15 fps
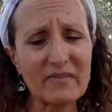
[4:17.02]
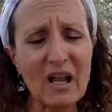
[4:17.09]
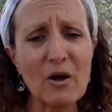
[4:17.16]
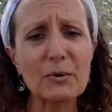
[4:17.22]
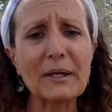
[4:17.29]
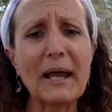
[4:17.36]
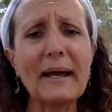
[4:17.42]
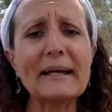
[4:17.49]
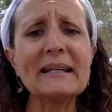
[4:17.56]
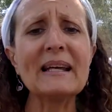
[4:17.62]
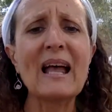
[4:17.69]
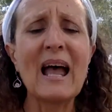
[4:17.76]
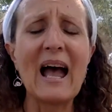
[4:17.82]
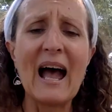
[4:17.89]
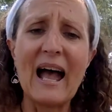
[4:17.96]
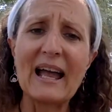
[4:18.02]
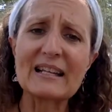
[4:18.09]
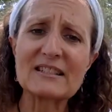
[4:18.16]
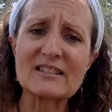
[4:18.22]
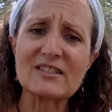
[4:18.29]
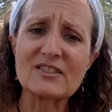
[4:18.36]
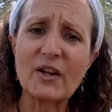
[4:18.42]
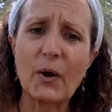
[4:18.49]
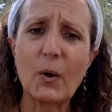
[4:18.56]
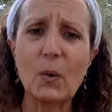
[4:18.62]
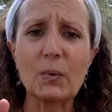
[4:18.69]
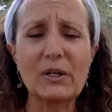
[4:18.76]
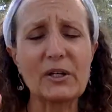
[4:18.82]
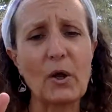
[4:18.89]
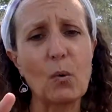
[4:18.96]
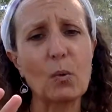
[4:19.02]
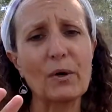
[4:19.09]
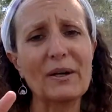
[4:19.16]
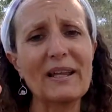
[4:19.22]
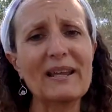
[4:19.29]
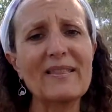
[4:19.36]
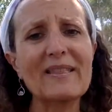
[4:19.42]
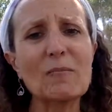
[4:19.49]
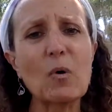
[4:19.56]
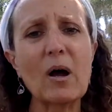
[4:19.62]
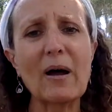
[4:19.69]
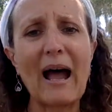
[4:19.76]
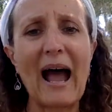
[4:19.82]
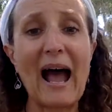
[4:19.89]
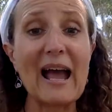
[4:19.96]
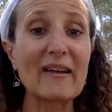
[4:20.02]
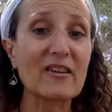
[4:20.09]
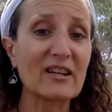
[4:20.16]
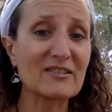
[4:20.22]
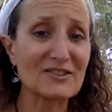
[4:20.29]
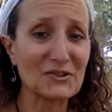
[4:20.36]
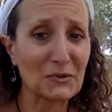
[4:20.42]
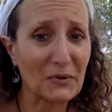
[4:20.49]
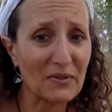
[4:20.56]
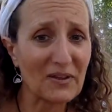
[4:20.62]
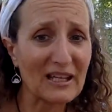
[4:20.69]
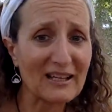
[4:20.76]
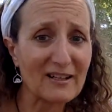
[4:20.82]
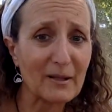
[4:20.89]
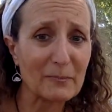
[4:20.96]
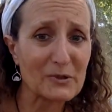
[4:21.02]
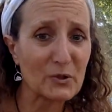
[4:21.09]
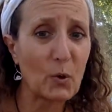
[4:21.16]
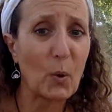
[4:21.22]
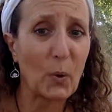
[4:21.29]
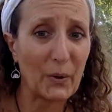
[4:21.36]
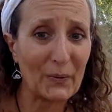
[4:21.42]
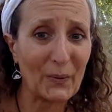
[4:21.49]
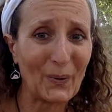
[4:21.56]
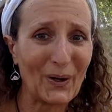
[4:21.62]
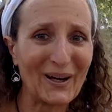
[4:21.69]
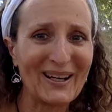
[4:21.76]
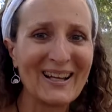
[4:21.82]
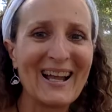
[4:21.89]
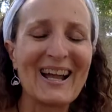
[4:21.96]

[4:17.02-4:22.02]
Okay, and so, we're in what I consider the Eclipse Corridor.